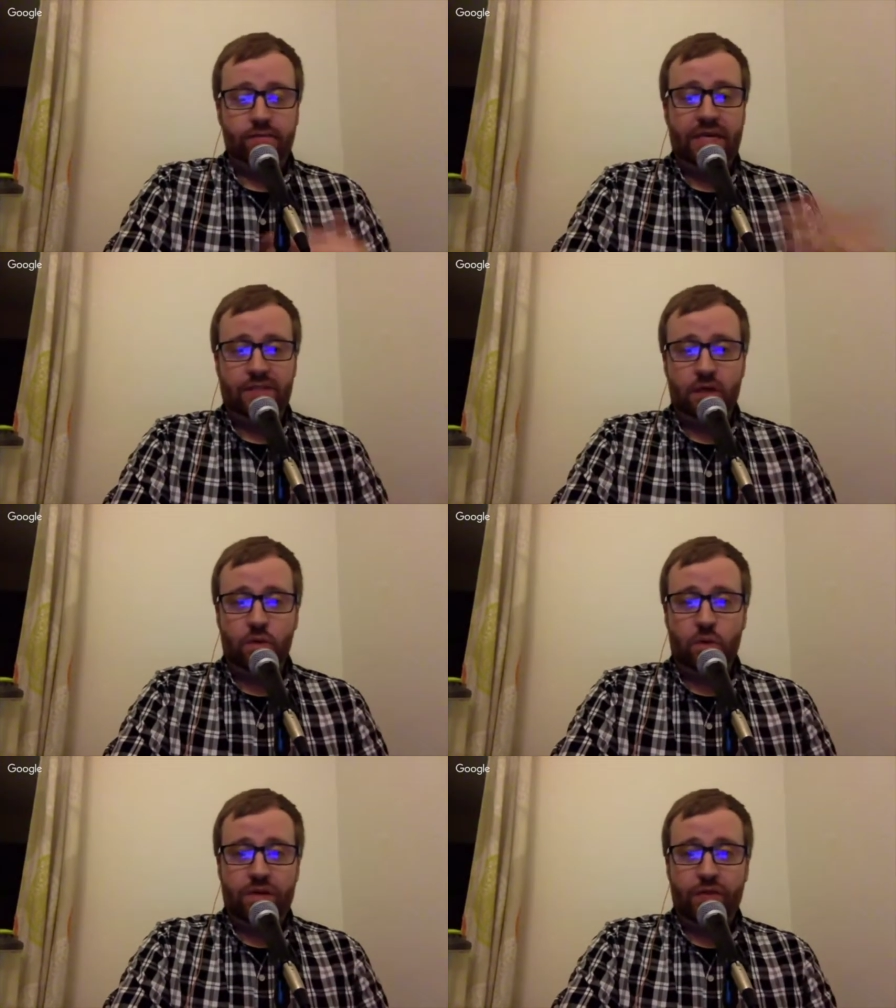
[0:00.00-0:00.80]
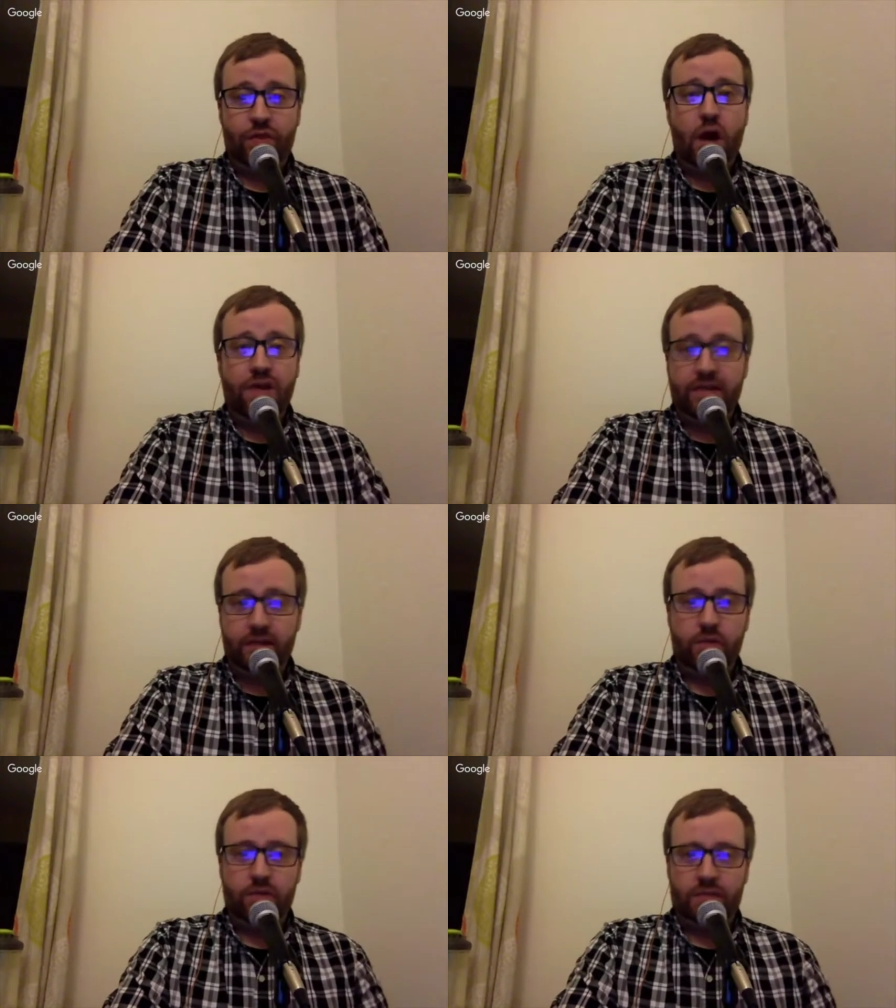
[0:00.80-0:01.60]
based on what we thought
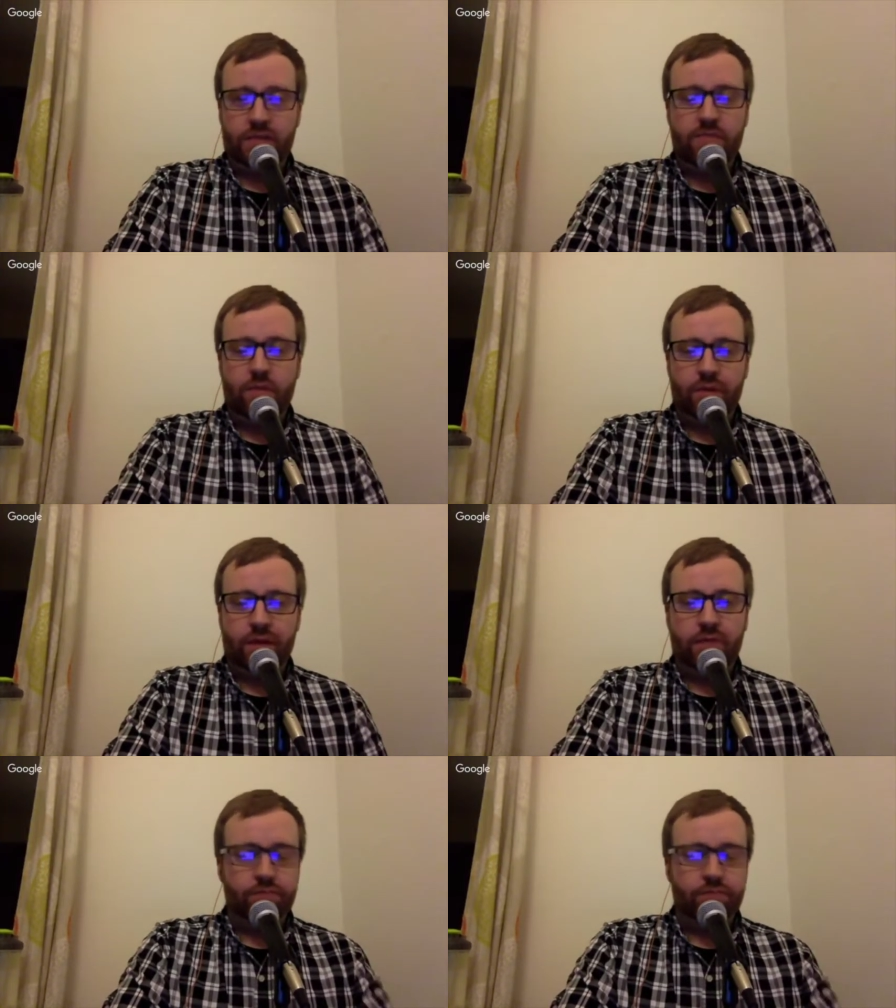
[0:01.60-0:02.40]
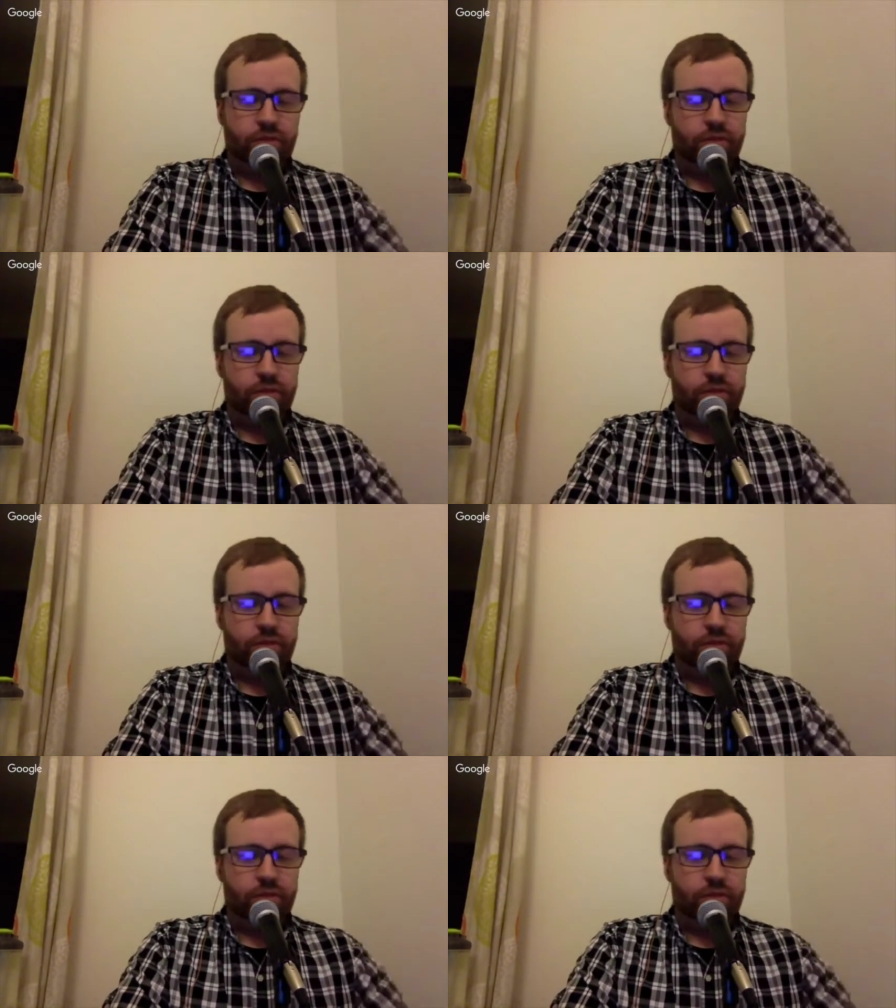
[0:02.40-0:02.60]
Nintendo was going to be pumping out.